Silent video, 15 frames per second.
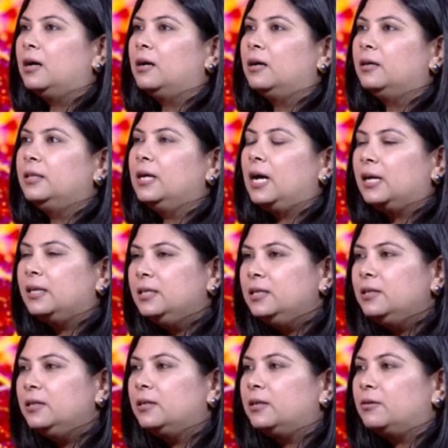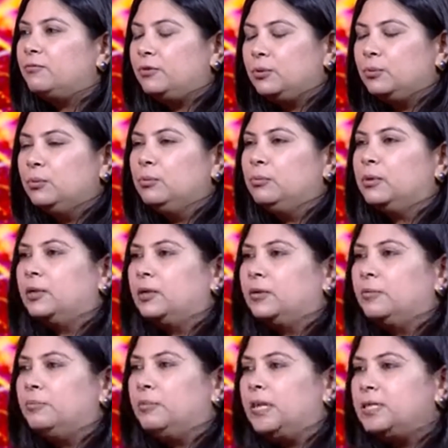The other few
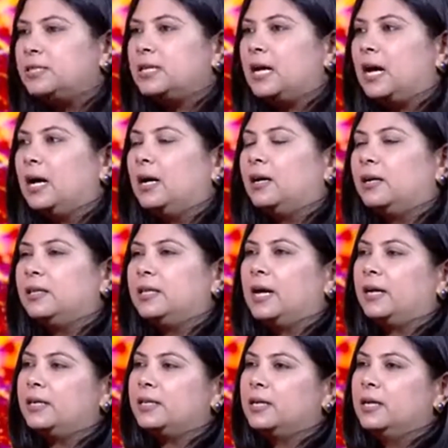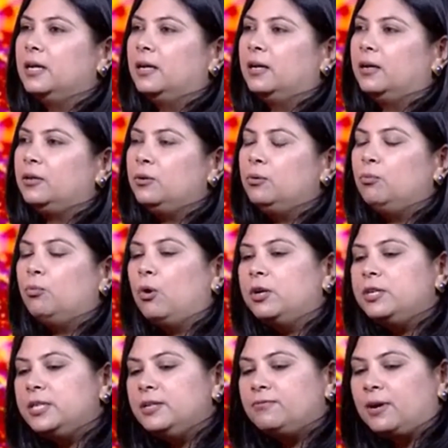myths are that,
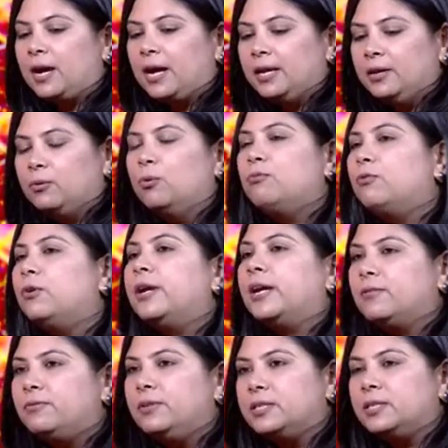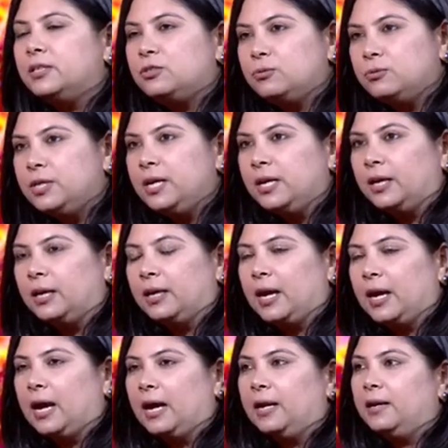what if I go for egg freezing today
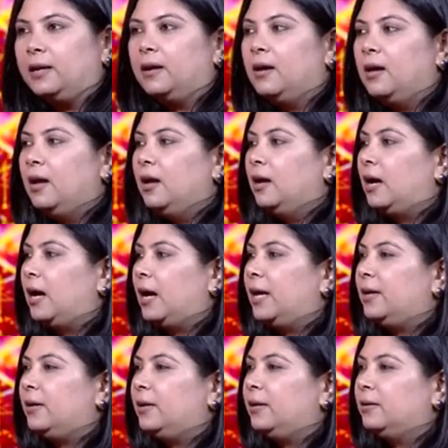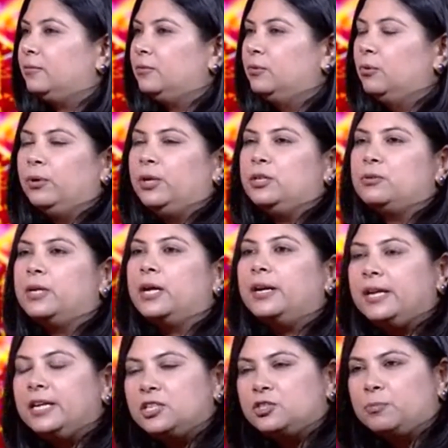and I go into an
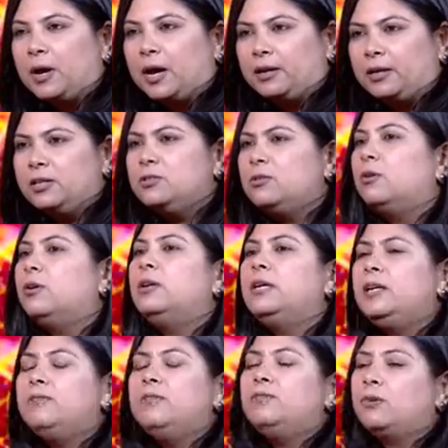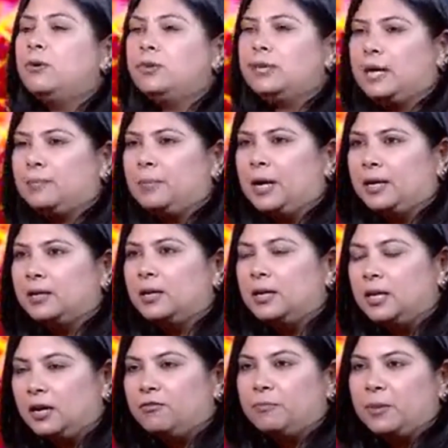arranged marriage, or even for that matter, a
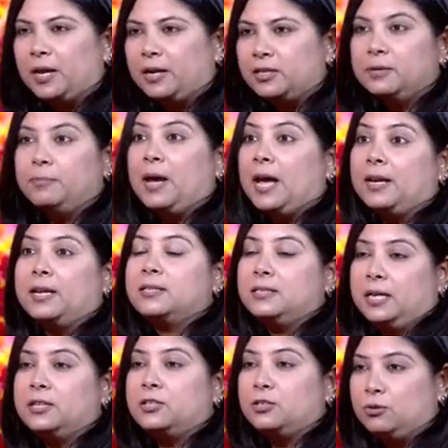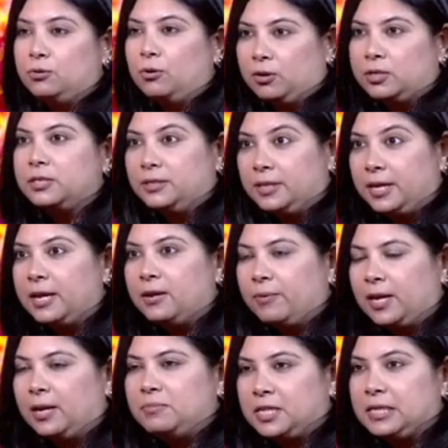love marriage. The man has yet not there
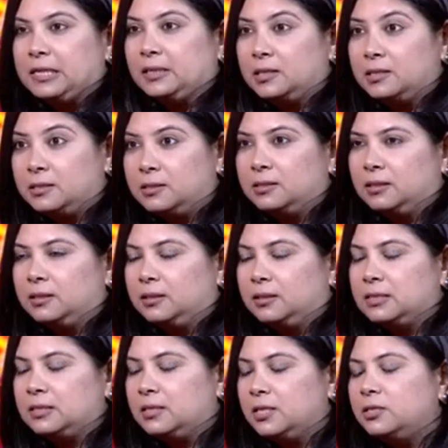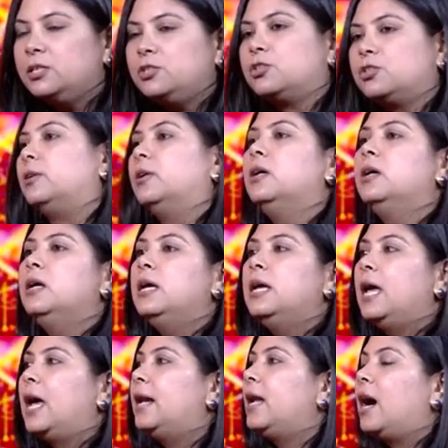when I'm taking this decision.
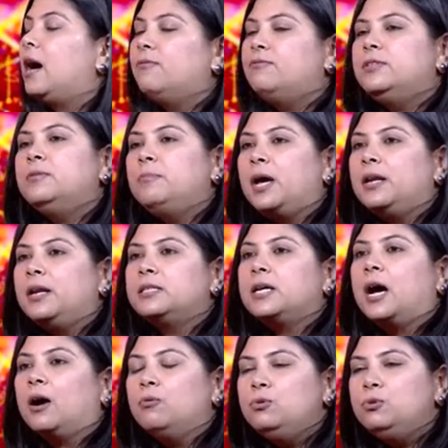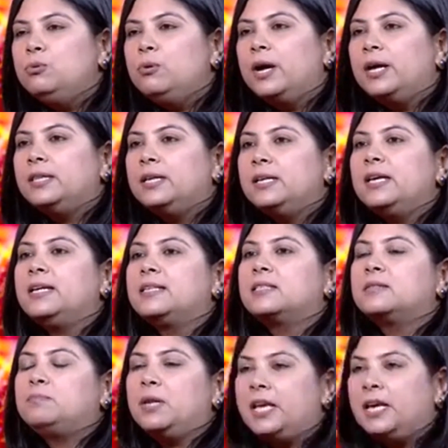And after marriage, how do I then
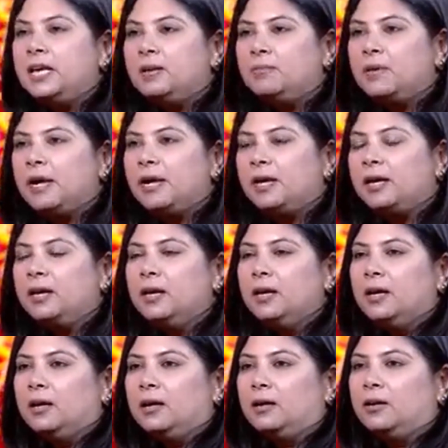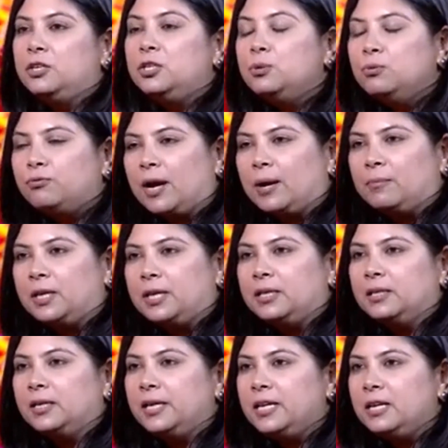explain my new
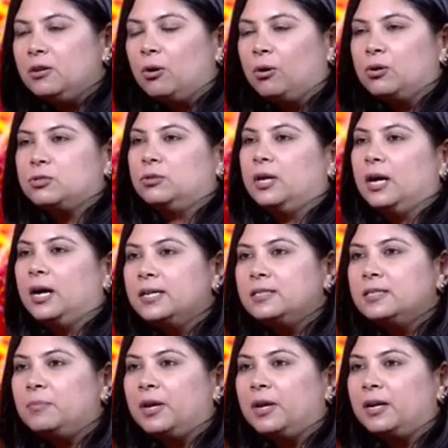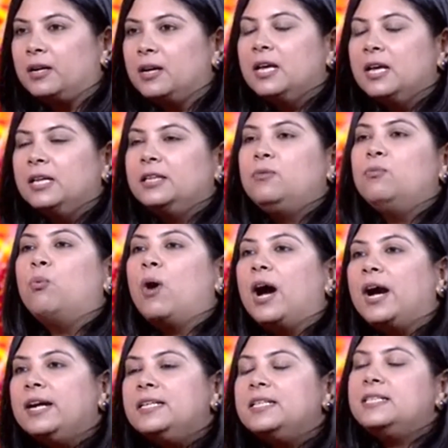family, the in-laws or the husband, that
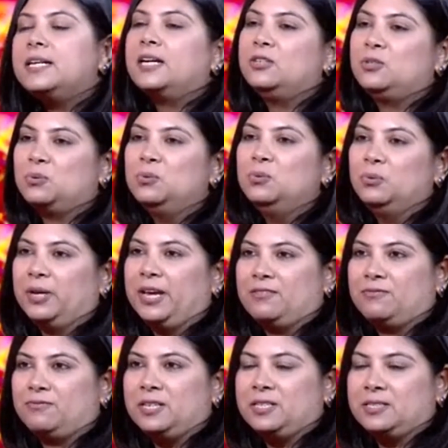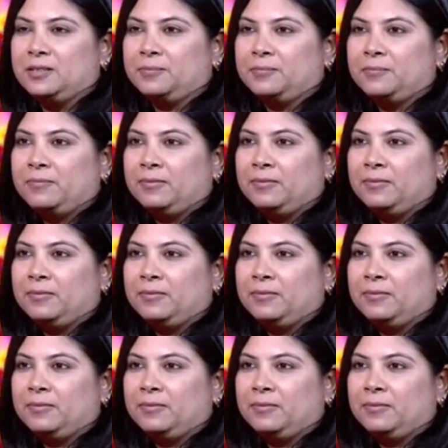why did I do egg freezing?